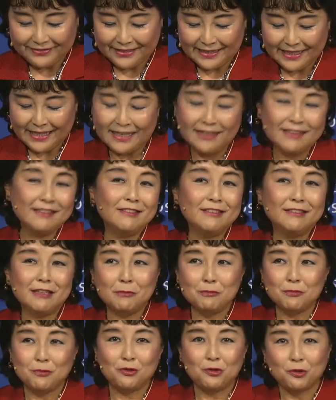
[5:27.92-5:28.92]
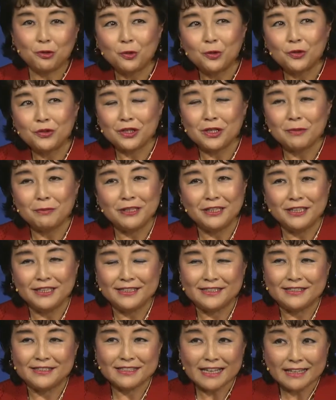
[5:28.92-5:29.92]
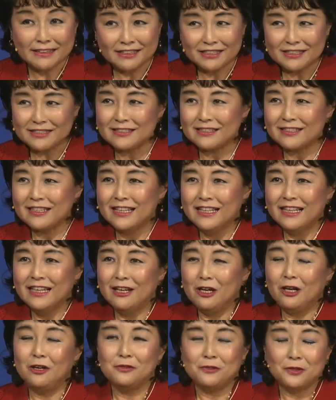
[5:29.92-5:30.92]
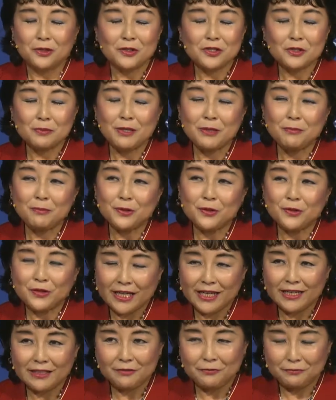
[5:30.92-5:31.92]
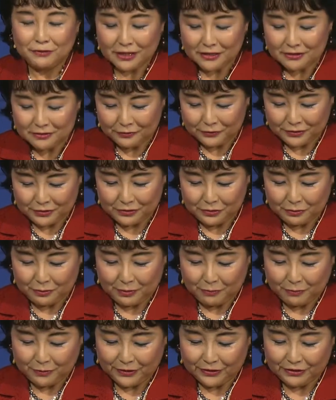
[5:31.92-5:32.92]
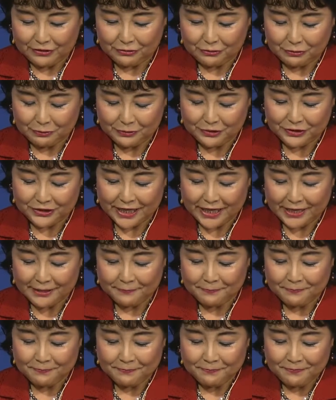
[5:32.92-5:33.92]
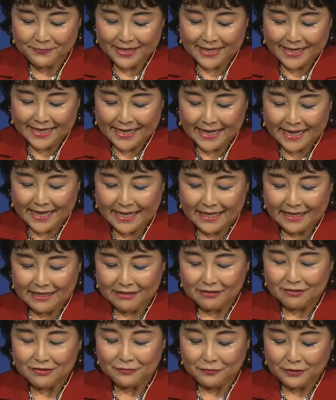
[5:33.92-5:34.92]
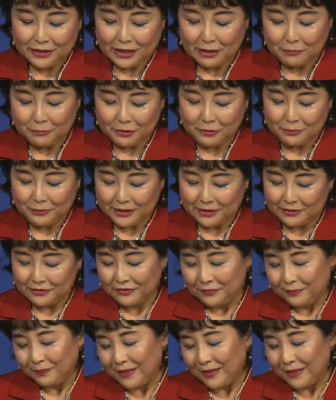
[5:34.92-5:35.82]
And I'm sure there are many descendants of those people and friends of those people in this room today. And very happy to be here.